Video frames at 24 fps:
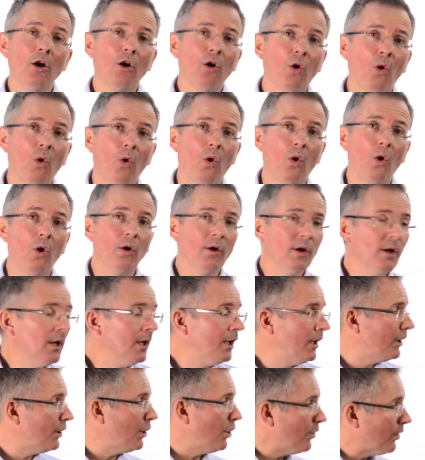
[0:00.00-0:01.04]
or
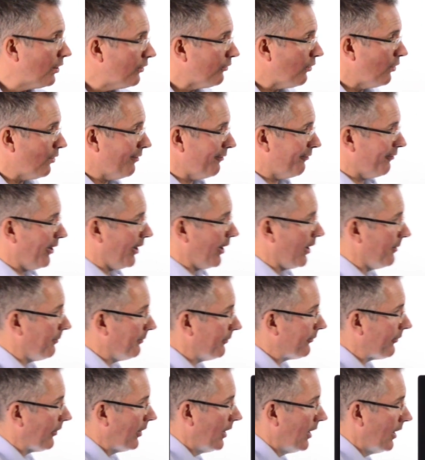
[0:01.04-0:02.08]
you could do the
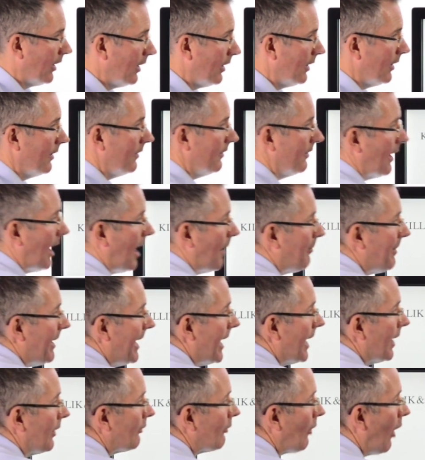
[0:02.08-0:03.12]
firm's up
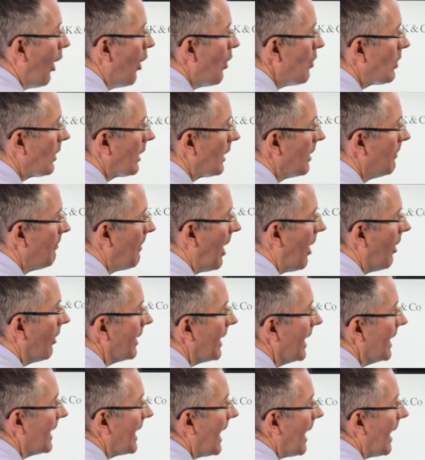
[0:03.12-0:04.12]
here, total market